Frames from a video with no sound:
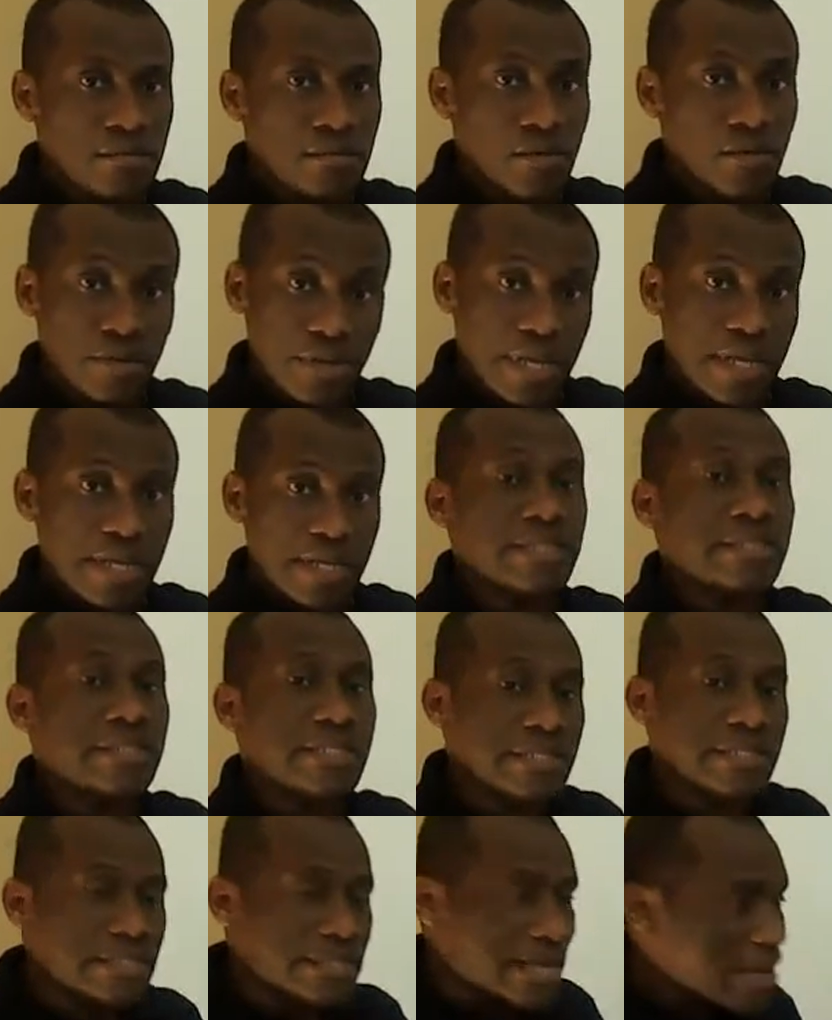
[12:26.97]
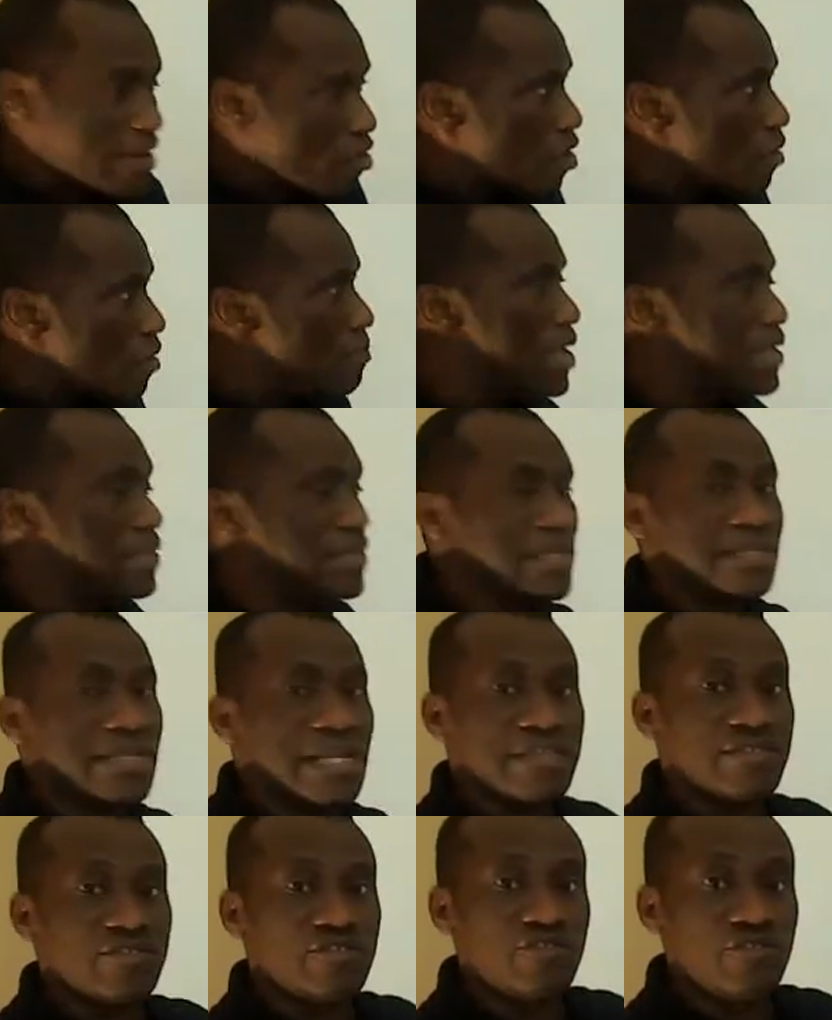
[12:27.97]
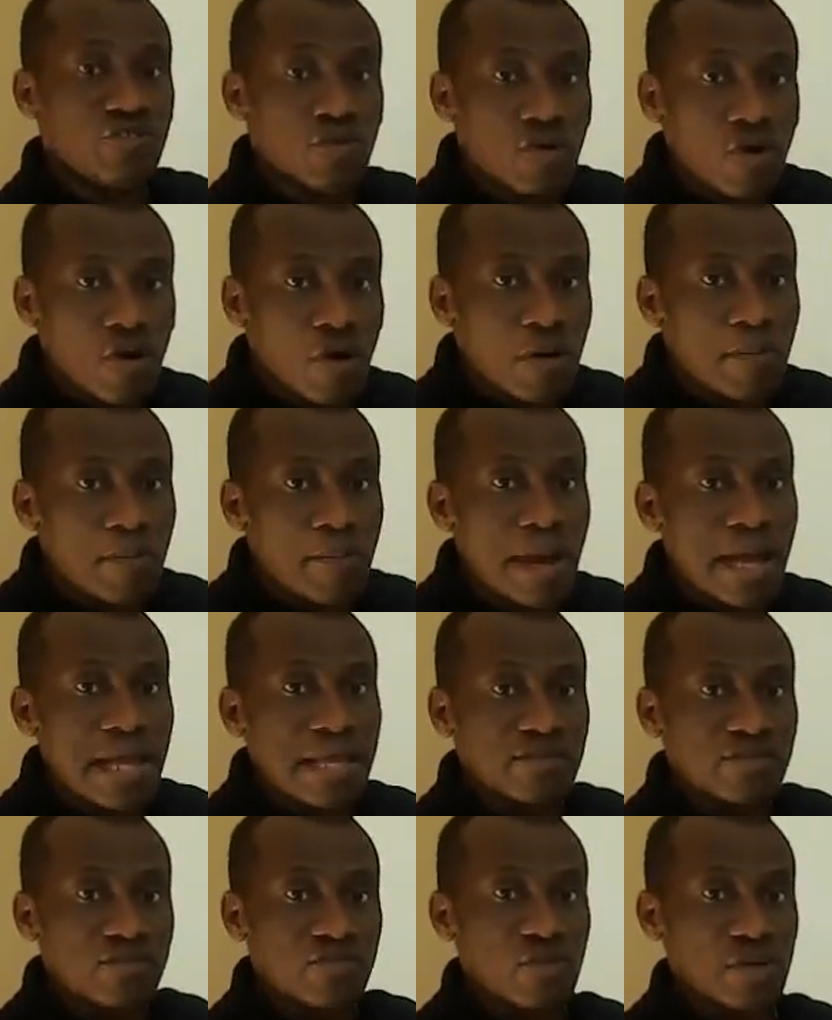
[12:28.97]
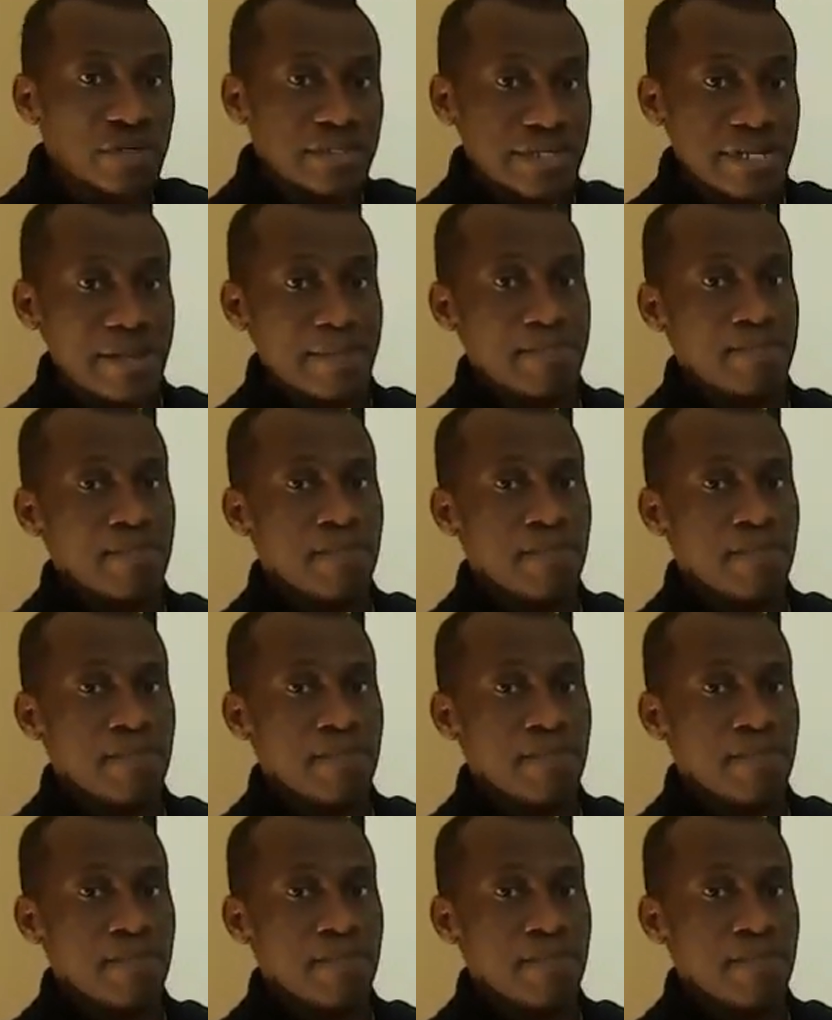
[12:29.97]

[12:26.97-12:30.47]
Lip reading: Okay, it is recommended that you combine two of them.